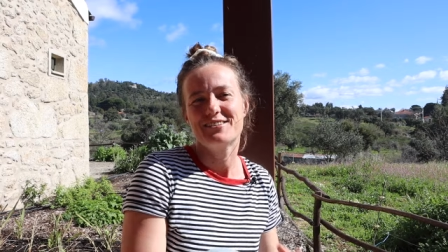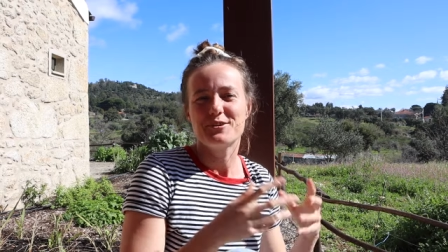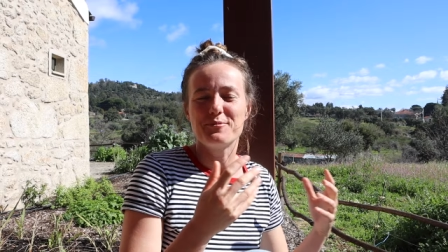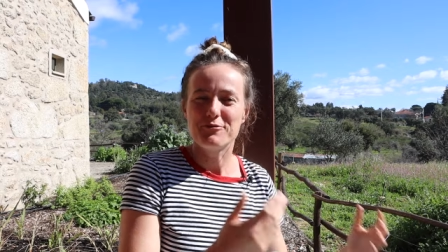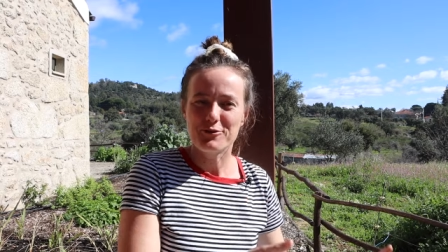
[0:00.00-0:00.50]

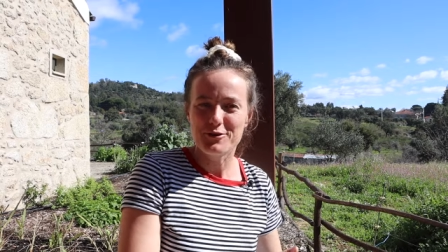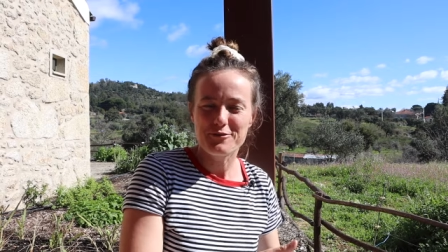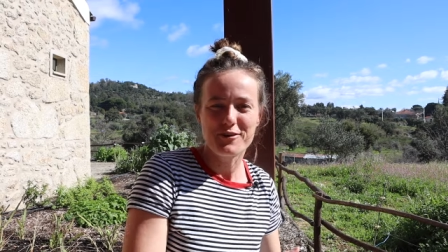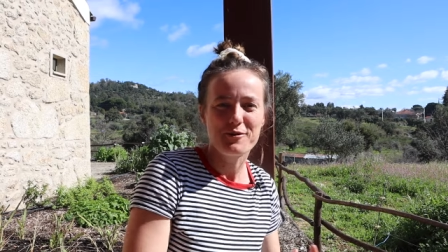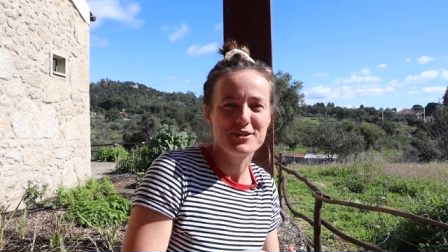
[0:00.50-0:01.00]
So before the
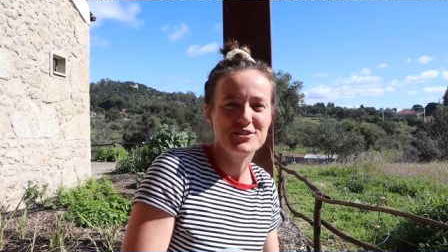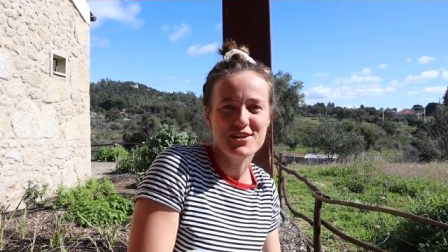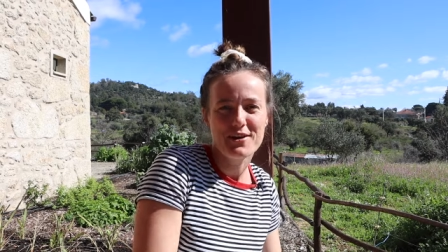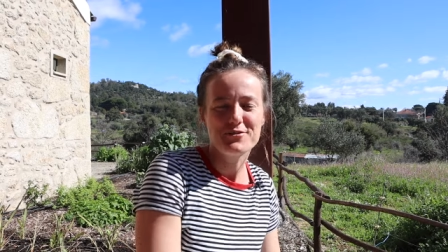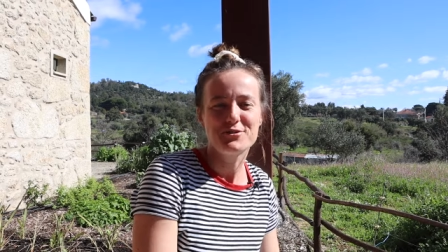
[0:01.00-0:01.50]
farming
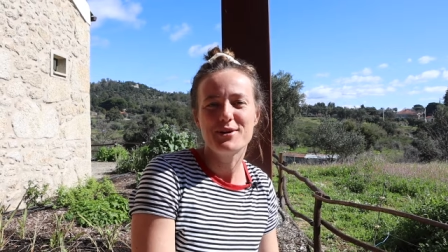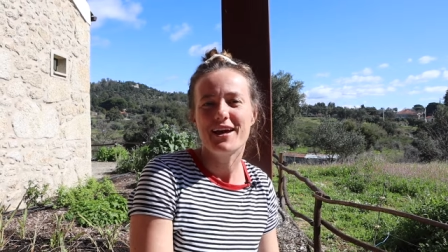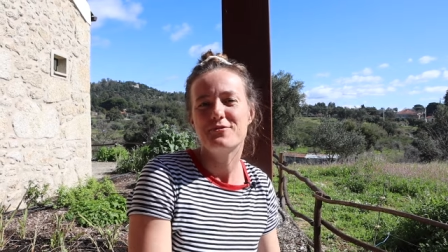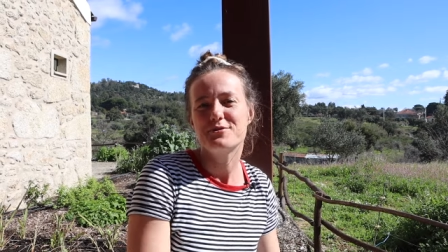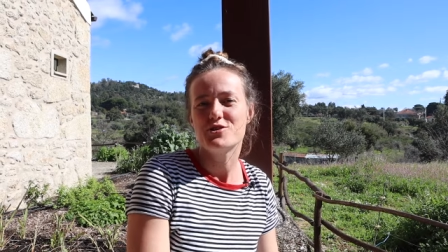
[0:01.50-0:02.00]
chefs, we
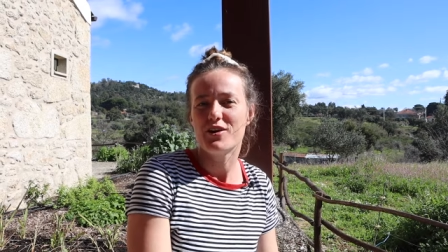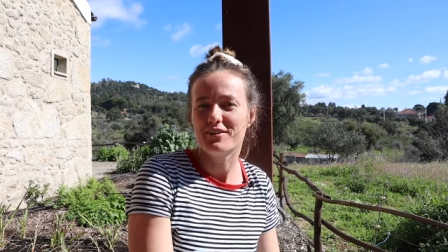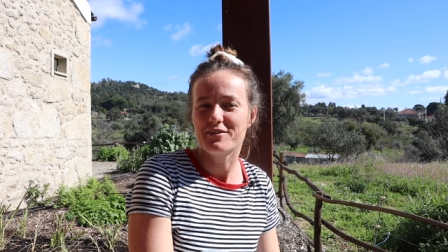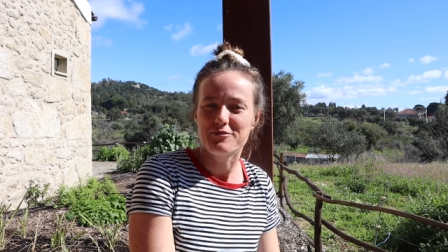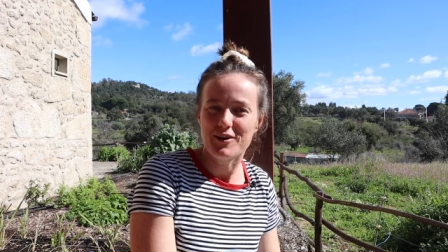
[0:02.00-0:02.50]
had a
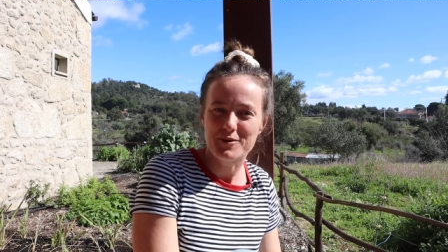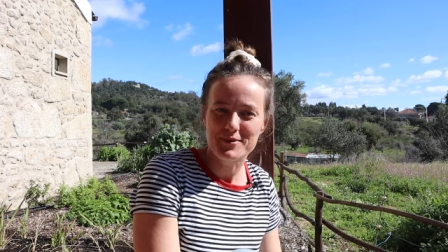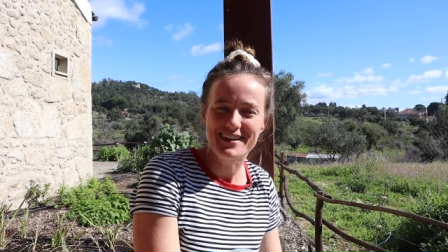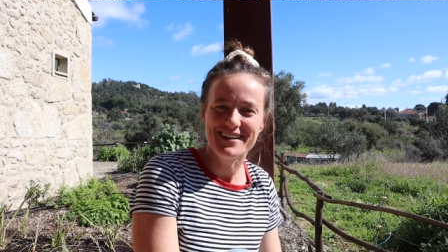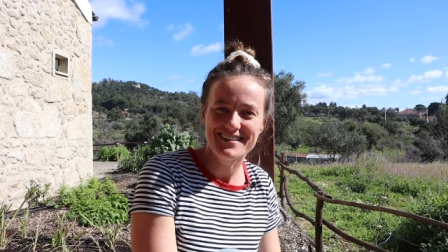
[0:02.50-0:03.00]
regenerative farm
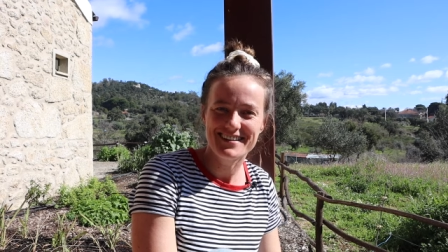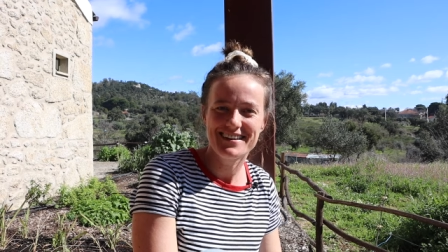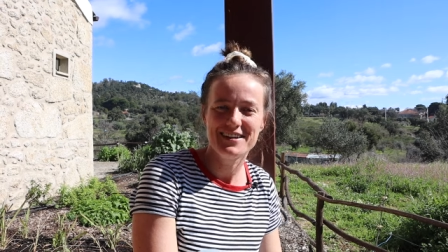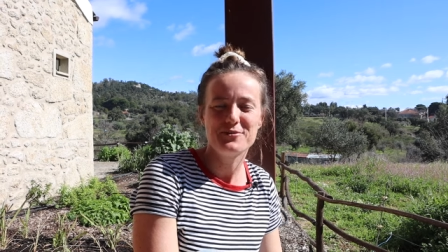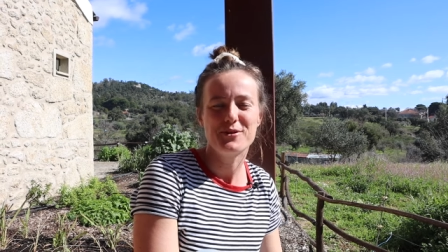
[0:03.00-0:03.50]
in
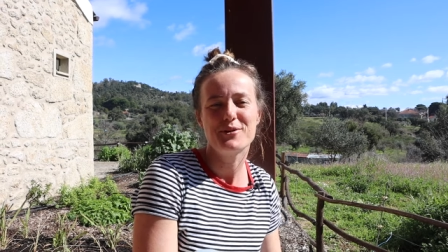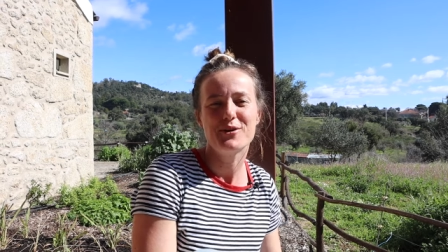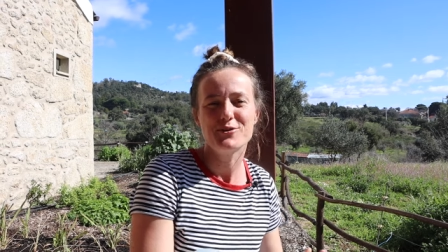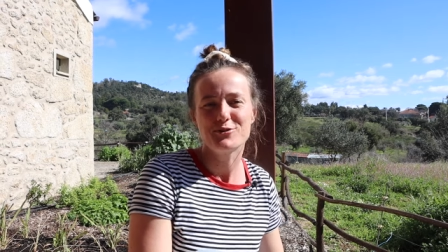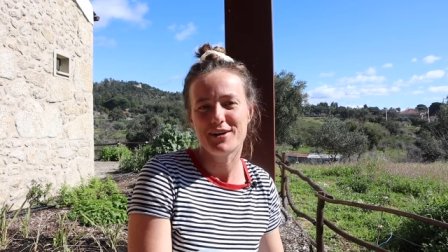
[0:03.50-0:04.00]
Italy where we
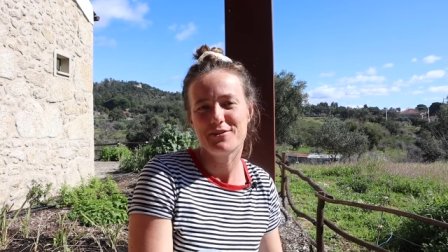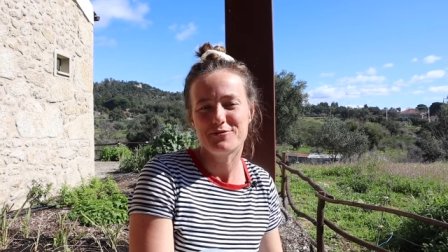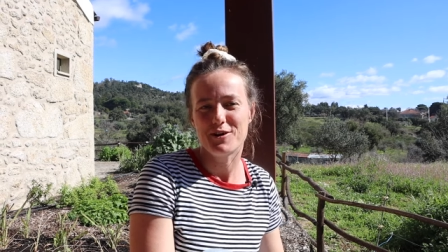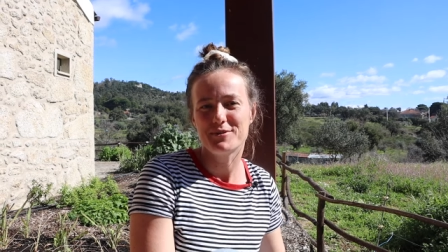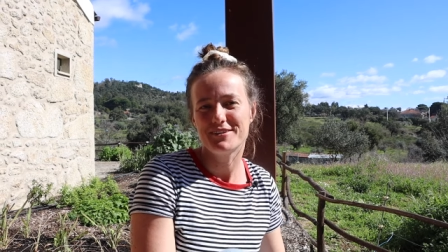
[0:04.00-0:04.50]
also had a
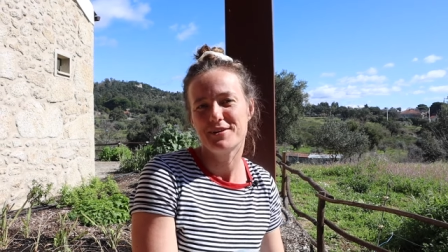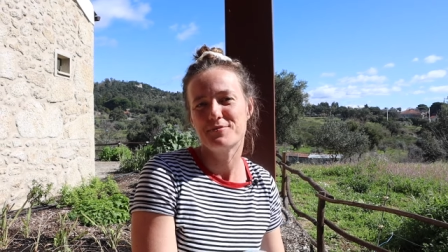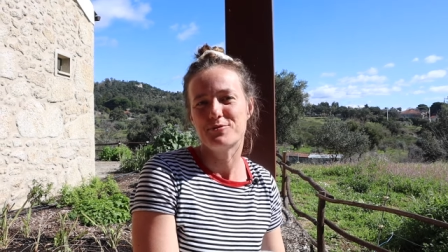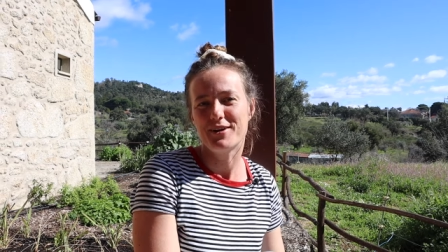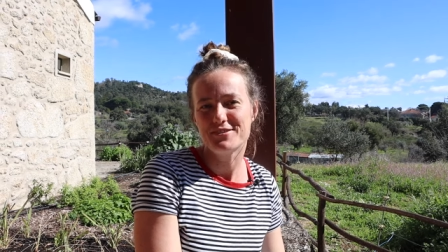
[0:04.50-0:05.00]
farm to
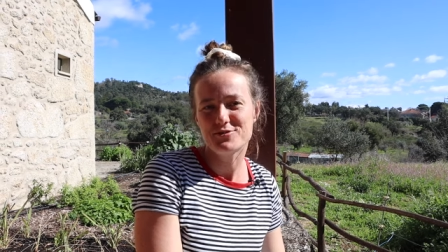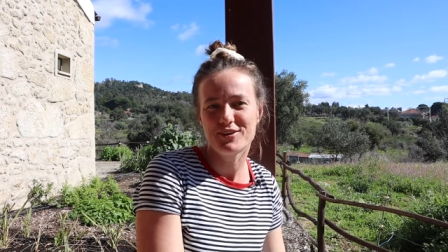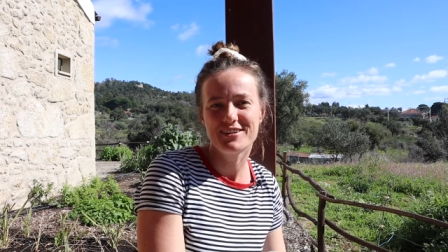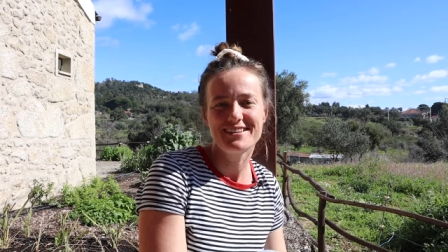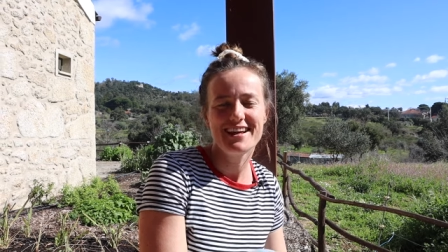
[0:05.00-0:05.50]
table
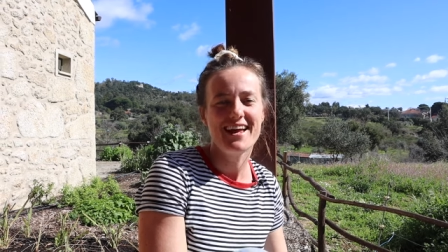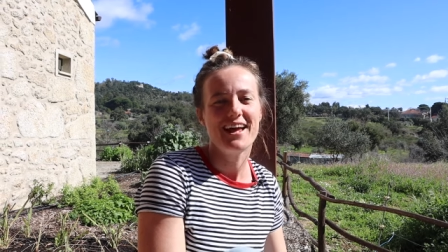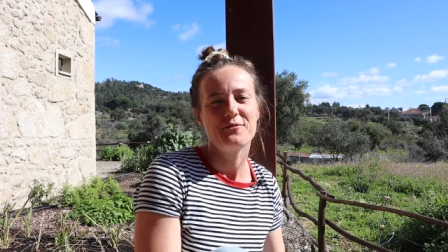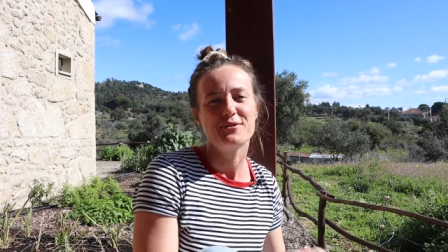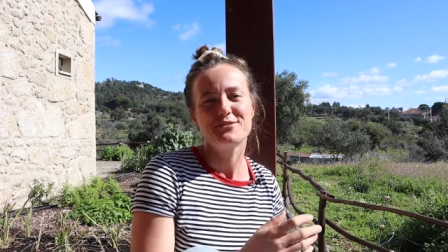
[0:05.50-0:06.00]
restaurant
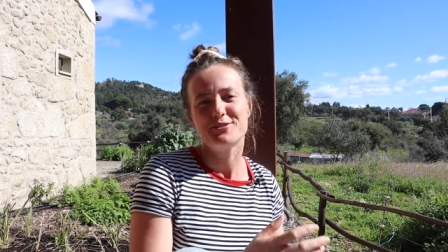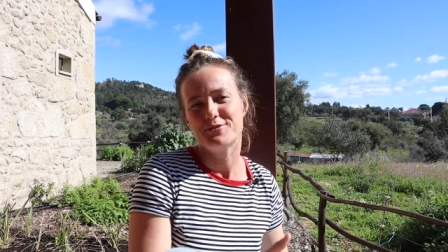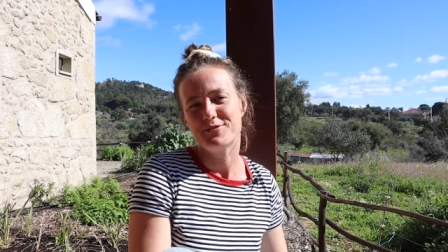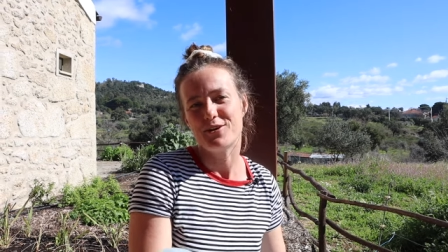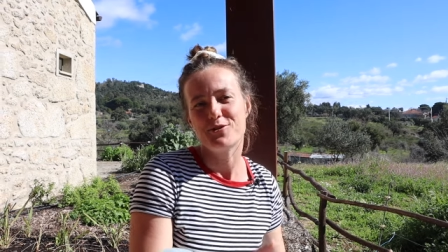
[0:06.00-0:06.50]
and we
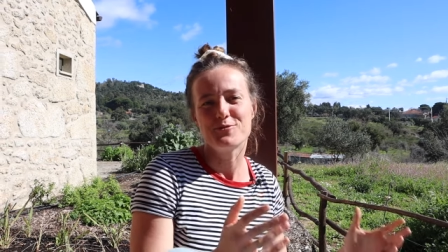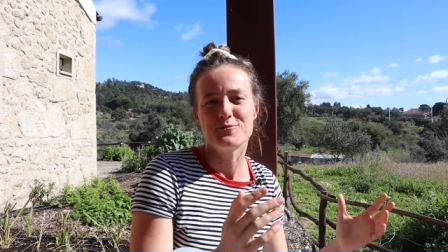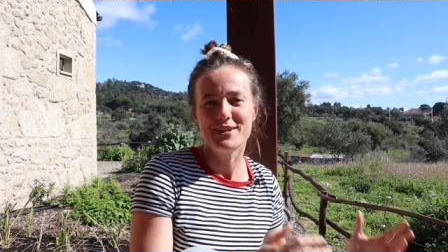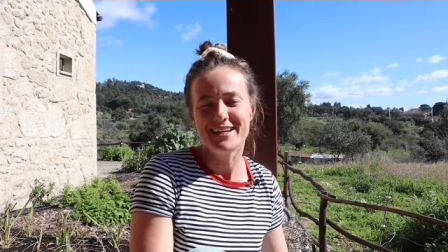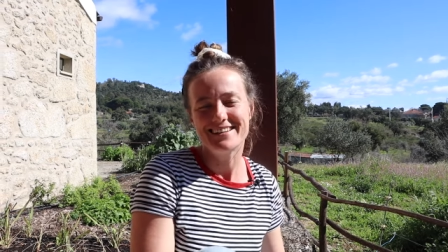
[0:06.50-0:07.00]
served our own
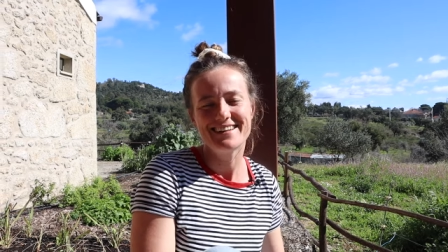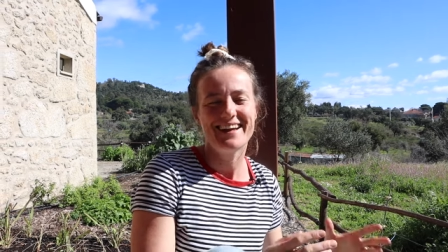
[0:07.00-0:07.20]
meat,